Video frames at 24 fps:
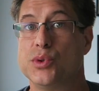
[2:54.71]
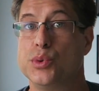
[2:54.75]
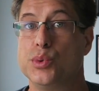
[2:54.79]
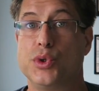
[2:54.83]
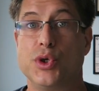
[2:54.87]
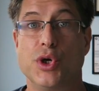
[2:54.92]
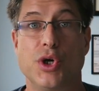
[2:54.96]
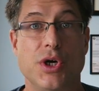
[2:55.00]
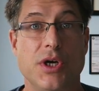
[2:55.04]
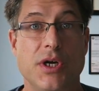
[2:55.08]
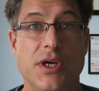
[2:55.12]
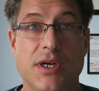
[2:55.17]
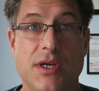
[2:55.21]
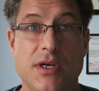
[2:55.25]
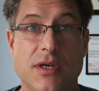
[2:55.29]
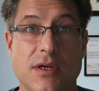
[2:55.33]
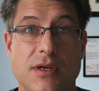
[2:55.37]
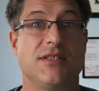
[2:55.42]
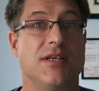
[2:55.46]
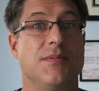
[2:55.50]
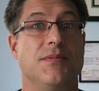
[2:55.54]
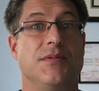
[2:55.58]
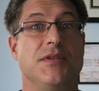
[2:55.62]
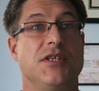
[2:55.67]
do
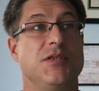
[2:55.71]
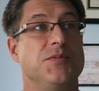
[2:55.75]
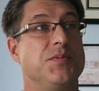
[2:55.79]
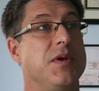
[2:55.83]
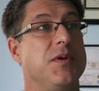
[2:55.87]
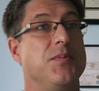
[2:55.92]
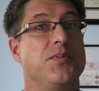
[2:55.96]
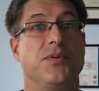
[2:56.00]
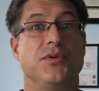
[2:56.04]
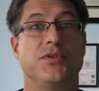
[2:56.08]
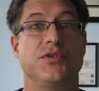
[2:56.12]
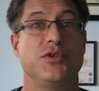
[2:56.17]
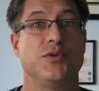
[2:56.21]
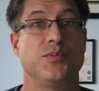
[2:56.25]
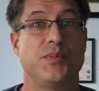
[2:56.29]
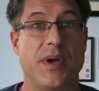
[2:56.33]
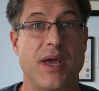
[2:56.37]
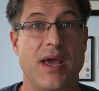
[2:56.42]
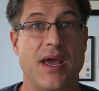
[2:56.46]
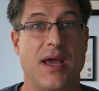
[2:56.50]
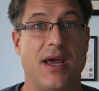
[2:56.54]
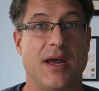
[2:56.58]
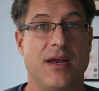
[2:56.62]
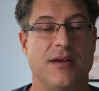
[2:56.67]
good, some of these people do
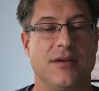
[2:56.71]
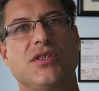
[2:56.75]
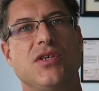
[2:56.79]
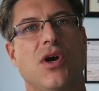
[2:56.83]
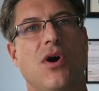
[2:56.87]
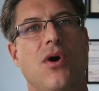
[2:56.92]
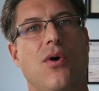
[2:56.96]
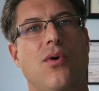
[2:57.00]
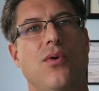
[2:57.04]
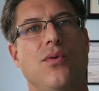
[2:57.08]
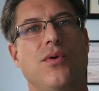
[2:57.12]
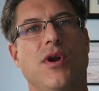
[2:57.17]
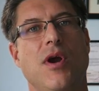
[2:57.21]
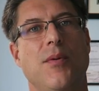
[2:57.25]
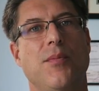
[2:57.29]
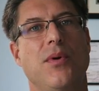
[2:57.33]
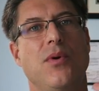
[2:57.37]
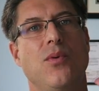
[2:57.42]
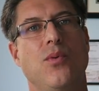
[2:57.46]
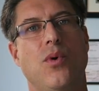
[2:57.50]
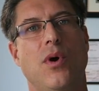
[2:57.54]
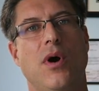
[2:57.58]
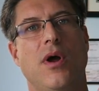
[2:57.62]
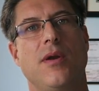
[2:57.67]
bad. So
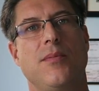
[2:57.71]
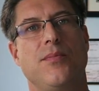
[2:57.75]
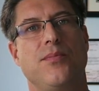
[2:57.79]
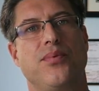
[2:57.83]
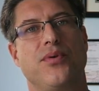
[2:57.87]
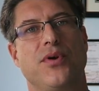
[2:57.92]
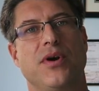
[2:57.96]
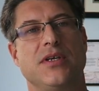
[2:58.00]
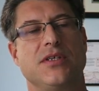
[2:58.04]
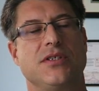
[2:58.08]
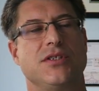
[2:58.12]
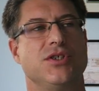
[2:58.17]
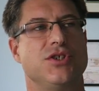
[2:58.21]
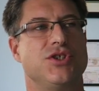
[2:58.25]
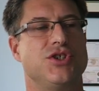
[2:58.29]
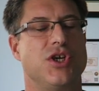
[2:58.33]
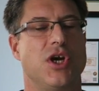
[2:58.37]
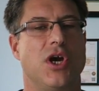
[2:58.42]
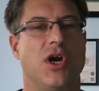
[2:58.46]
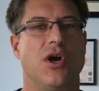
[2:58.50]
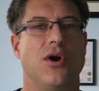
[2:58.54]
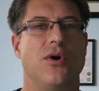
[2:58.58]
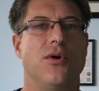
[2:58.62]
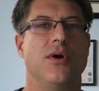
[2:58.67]
number one prison
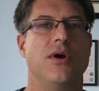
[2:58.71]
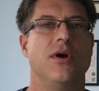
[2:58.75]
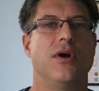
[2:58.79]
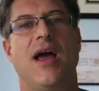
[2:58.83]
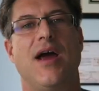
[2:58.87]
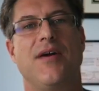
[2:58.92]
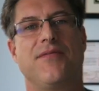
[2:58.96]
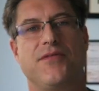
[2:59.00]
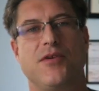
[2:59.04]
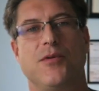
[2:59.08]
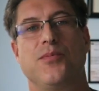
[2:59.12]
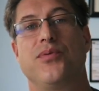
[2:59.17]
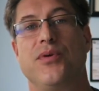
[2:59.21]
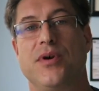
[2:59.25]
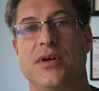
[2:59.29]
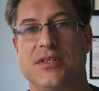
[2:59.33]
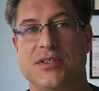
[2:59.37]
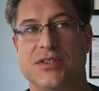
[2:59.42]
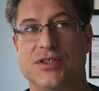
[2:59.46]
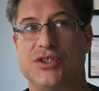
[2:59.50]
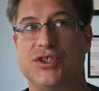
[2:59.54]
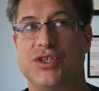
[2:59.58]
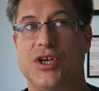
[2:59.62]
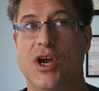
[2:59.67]
show, After
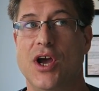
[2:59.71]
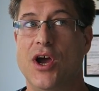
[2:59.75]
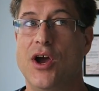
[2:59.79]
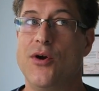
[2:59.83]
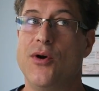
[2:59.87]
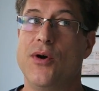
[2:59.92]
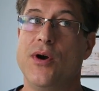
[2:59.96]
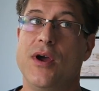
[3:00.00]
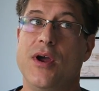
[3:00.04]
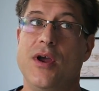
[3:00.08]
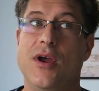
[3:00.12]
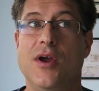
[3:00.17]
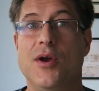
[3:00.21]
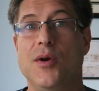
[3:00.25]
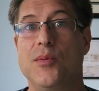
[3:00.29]
Prison Show.